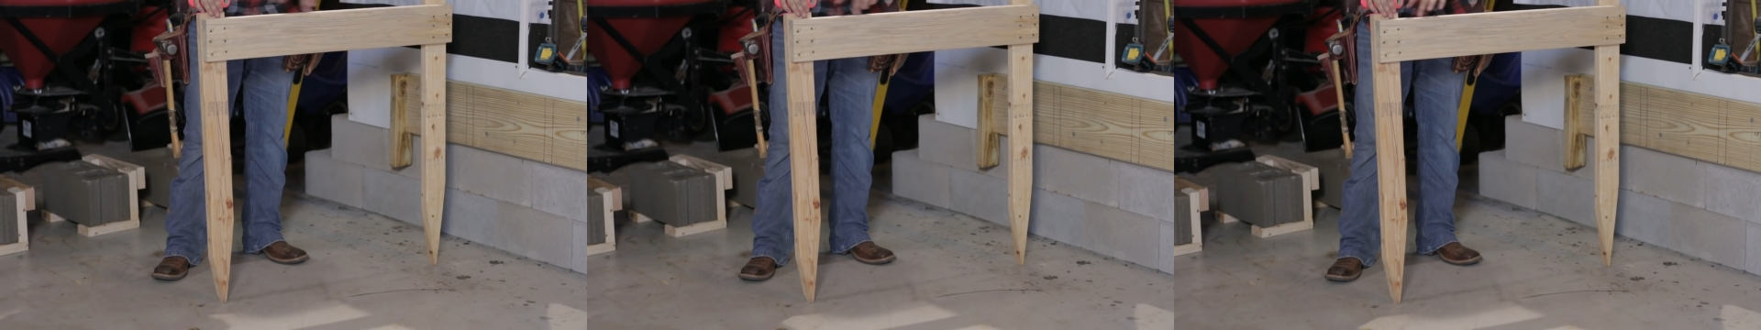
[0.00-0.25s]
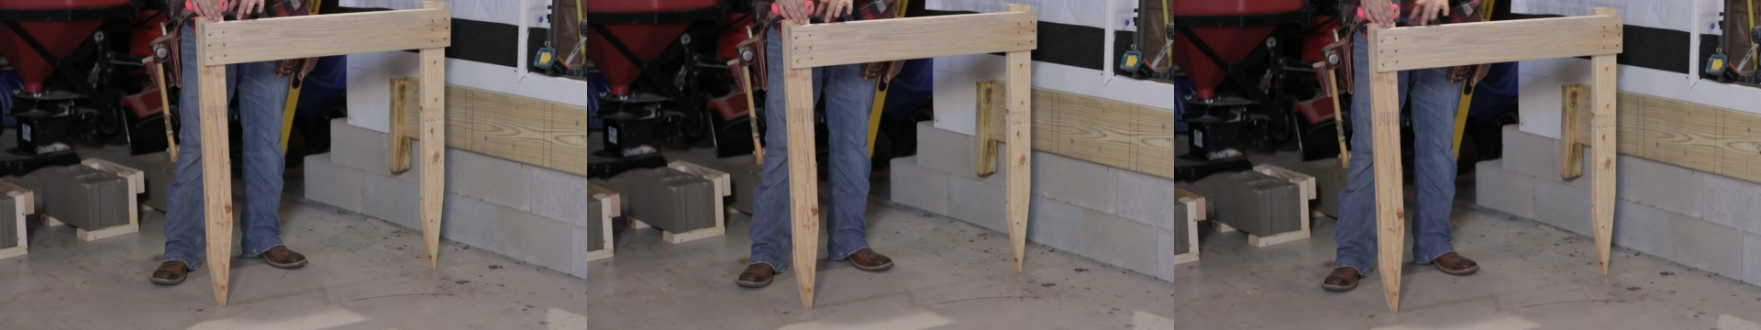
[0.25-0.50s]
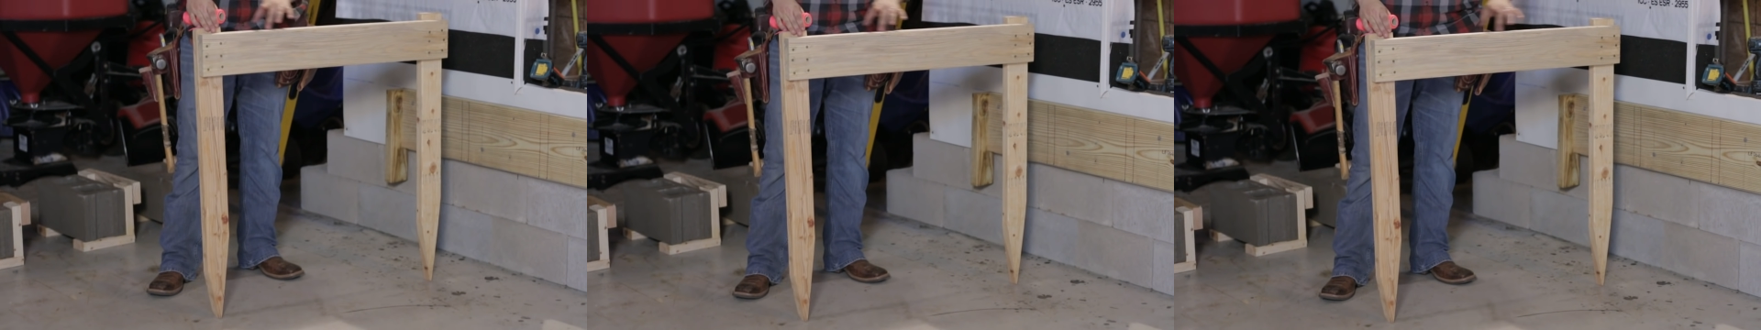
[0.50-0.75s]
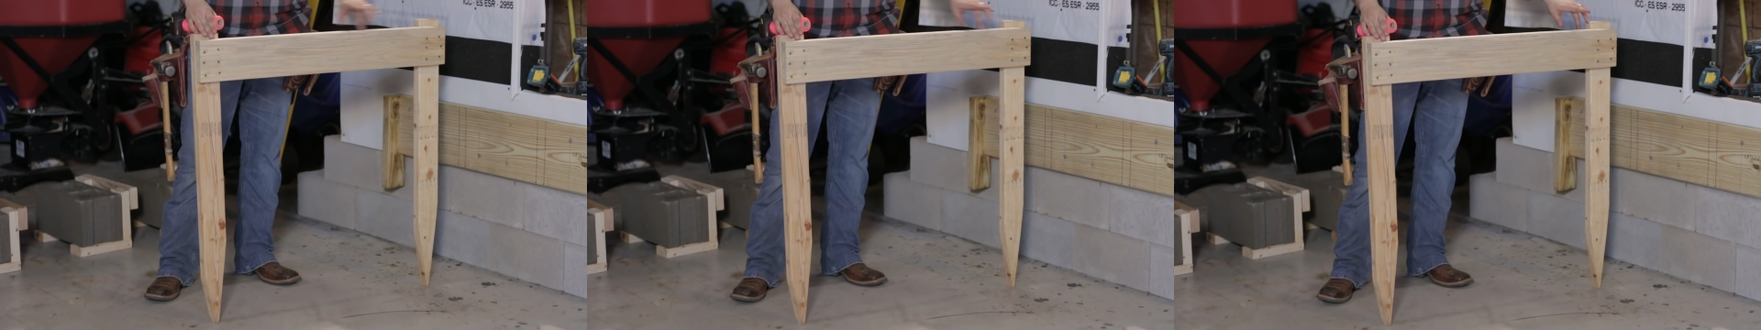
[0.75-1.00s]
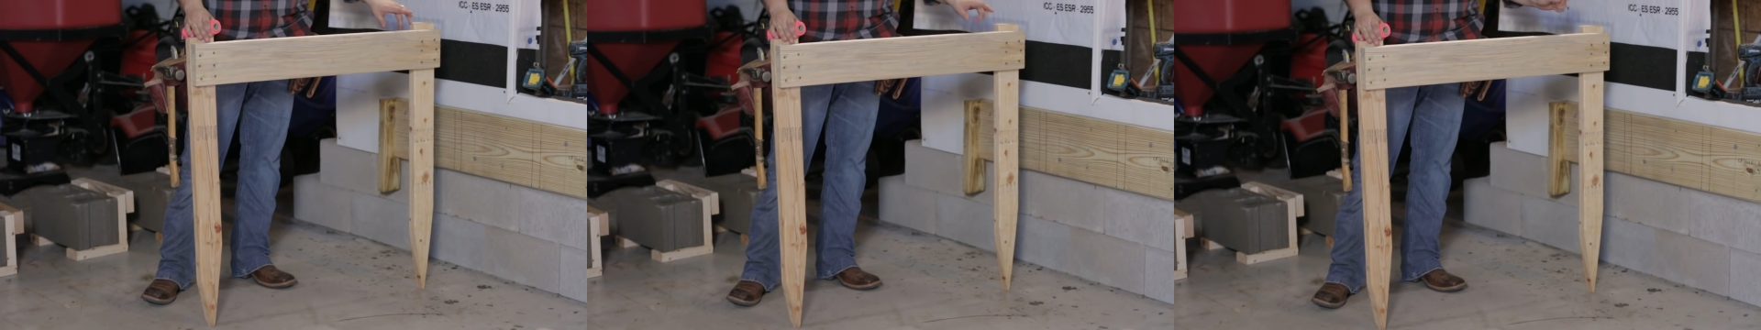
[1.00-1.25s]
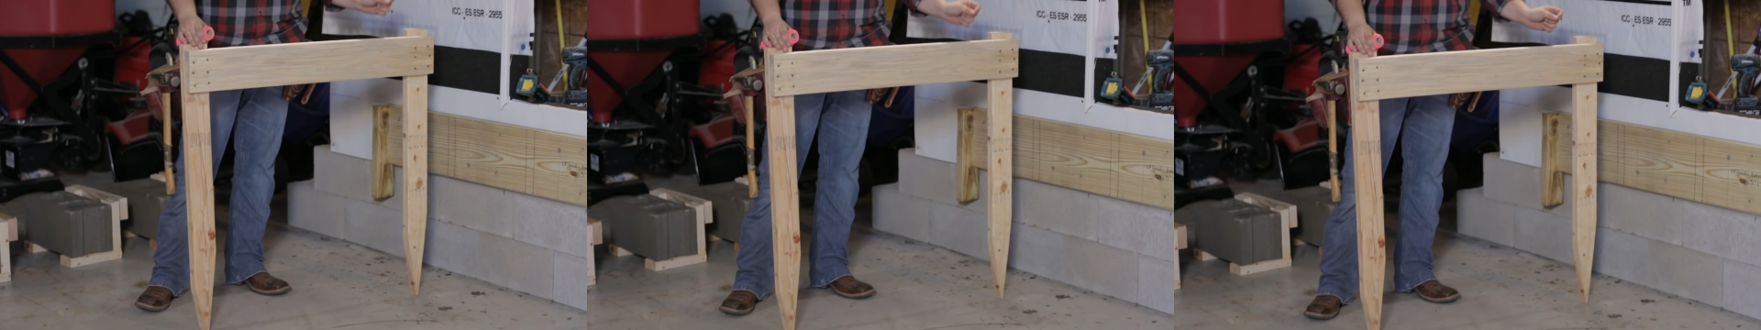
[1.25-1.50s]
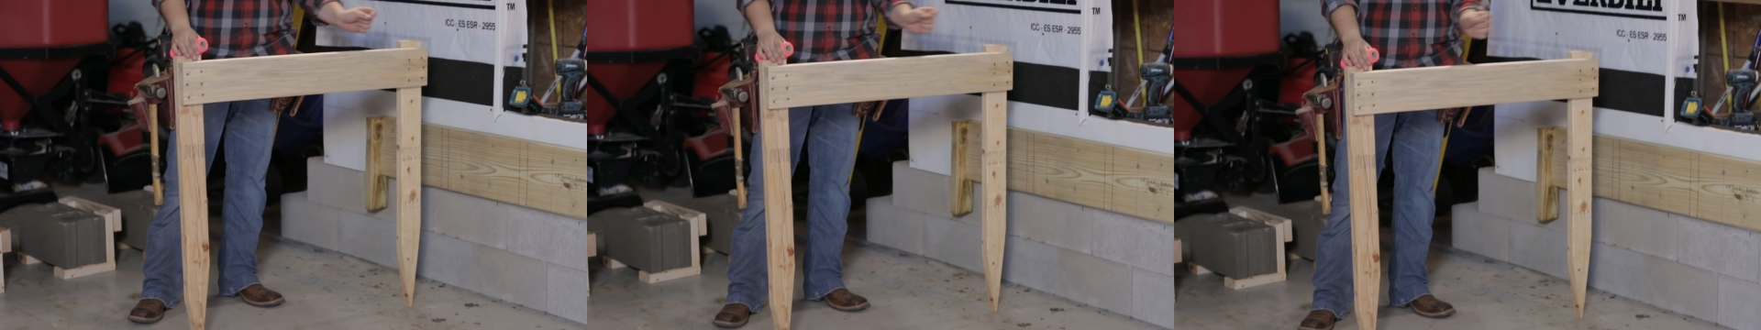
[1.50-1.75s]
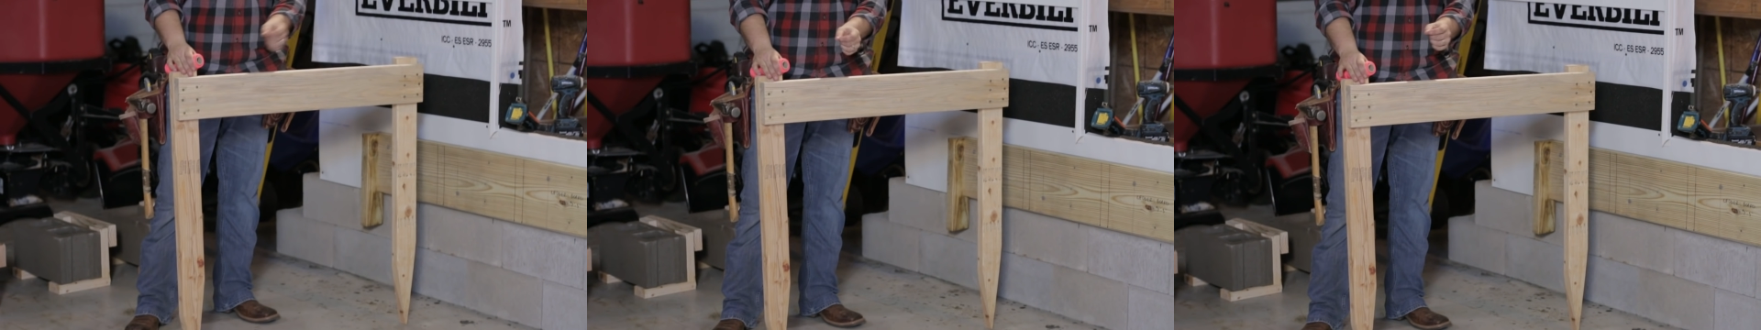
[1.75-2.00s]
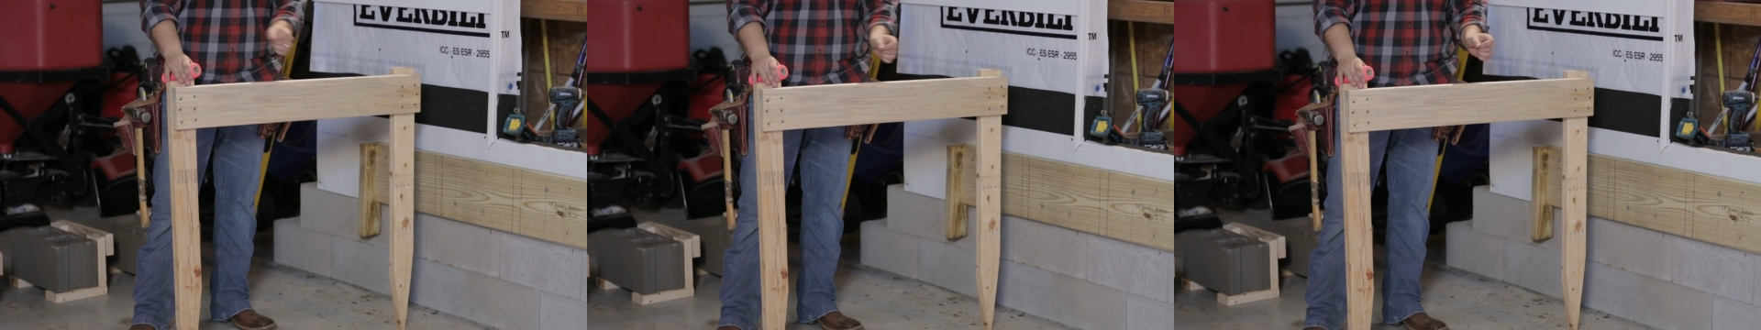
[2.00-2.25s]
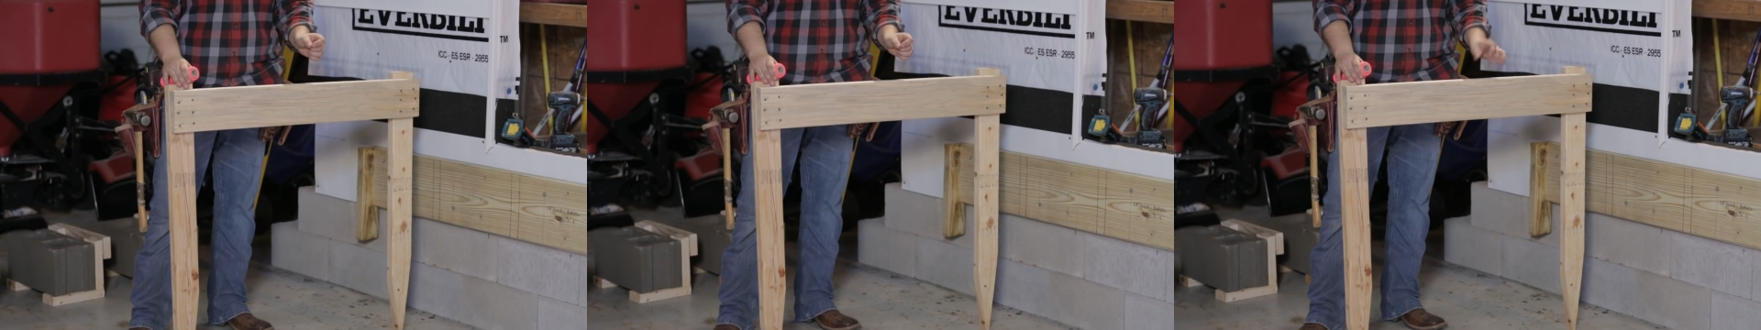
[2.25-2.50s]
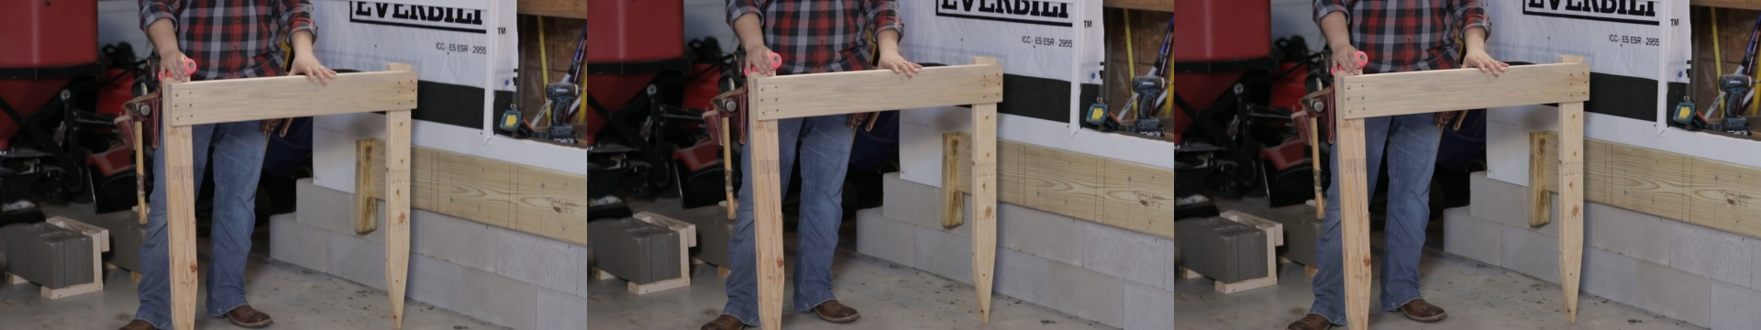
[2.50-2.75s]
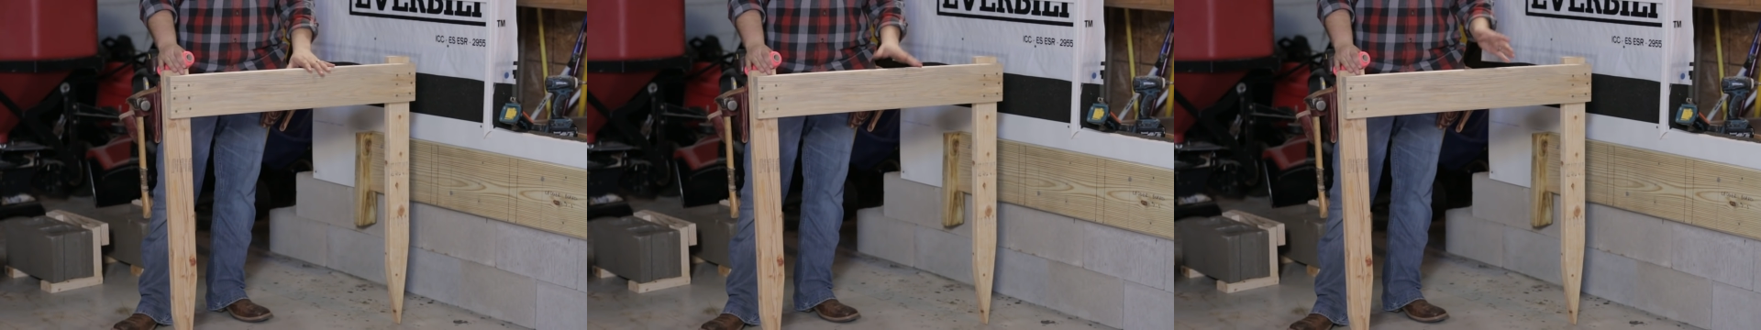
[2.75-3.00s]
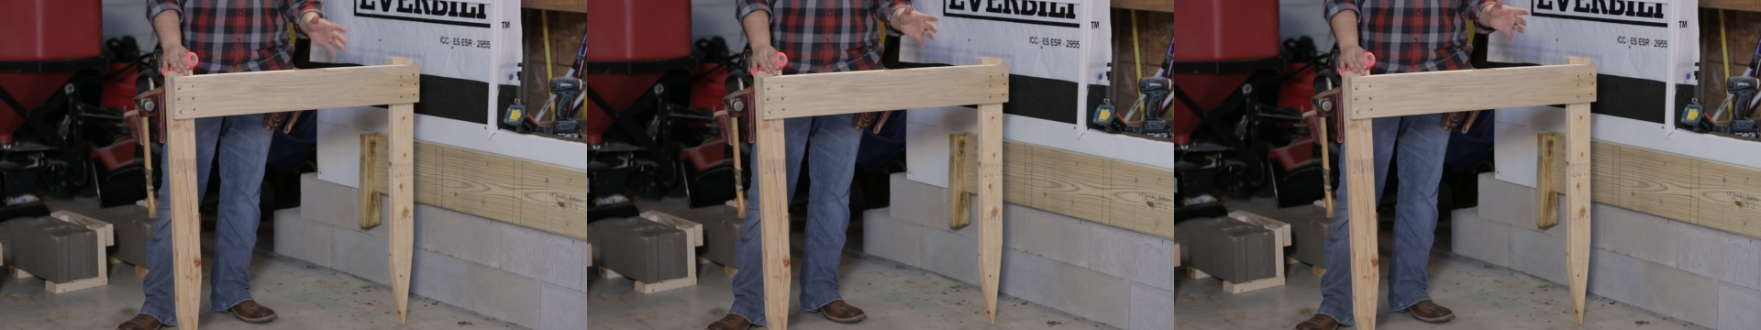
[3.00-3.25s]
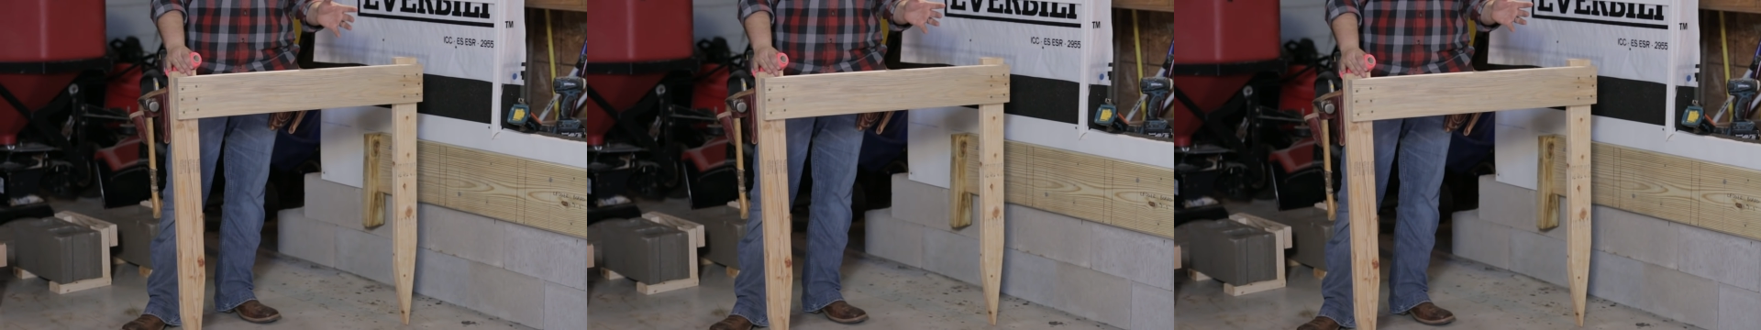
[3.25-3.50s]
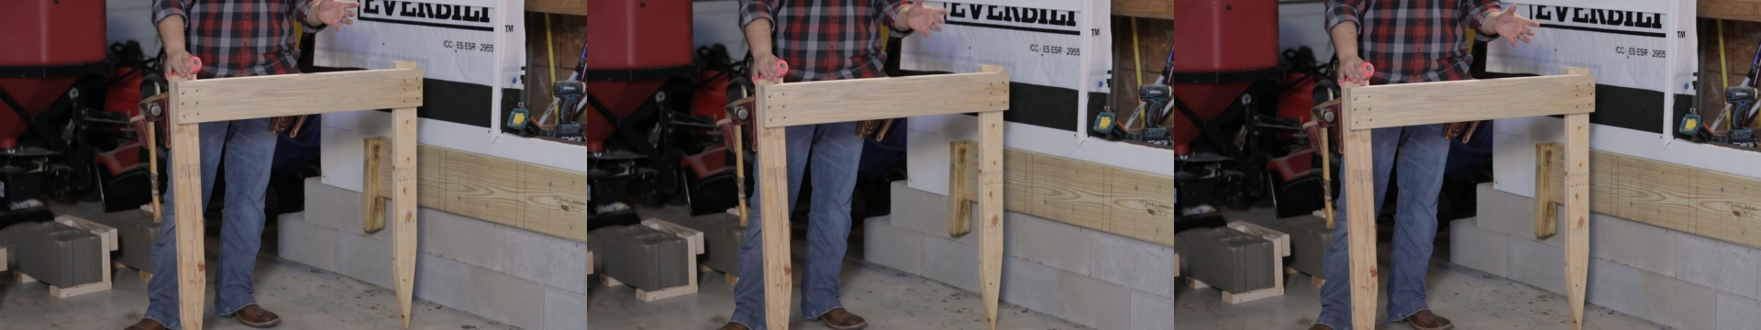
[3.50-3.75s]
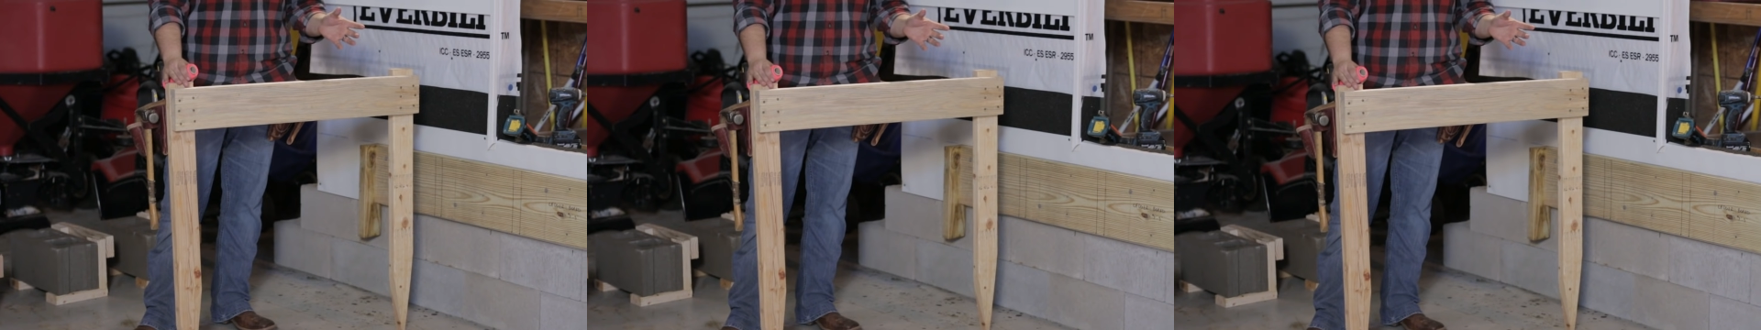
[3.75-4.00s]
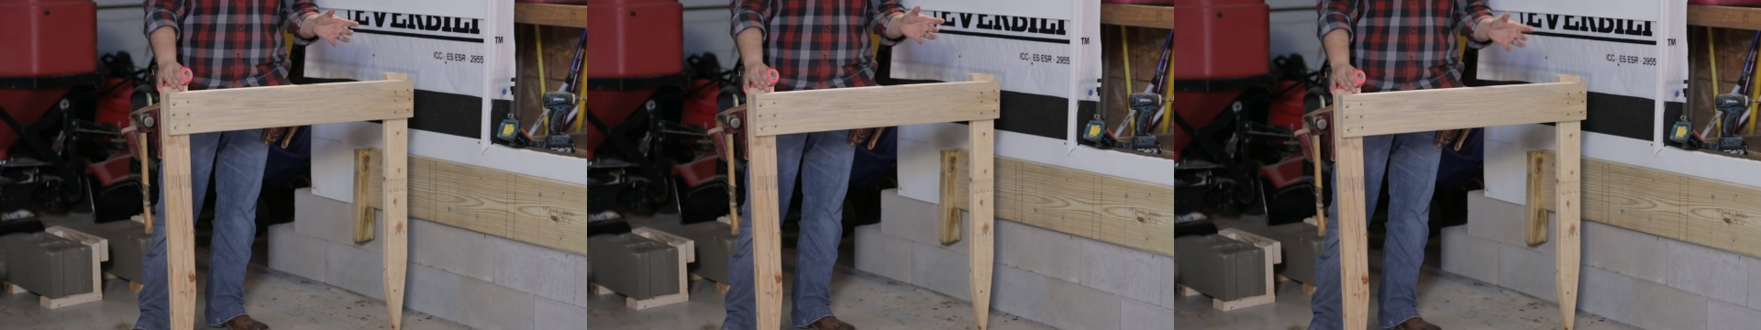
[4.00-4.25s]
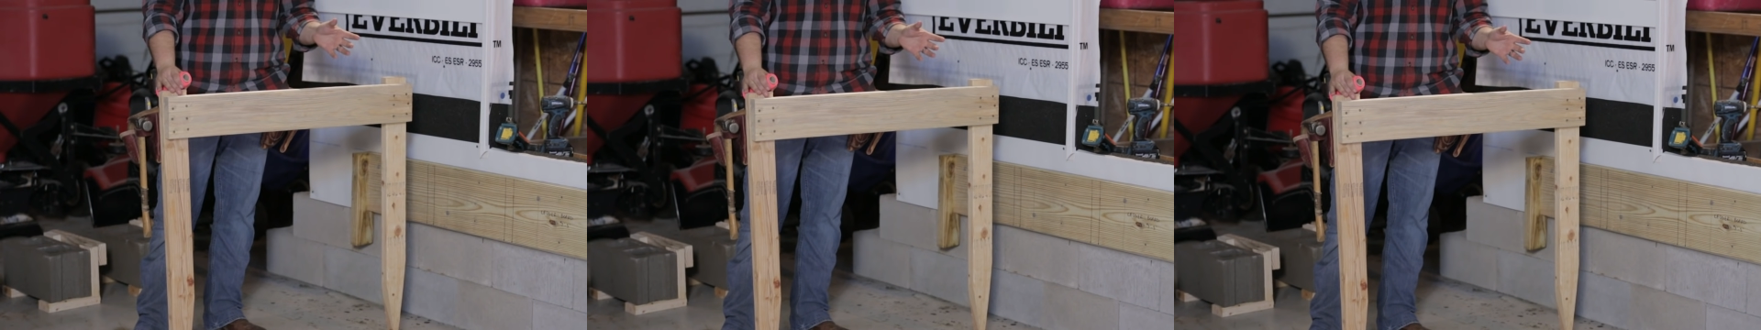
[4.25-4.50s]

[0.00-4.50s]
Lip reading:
(no speaker visible)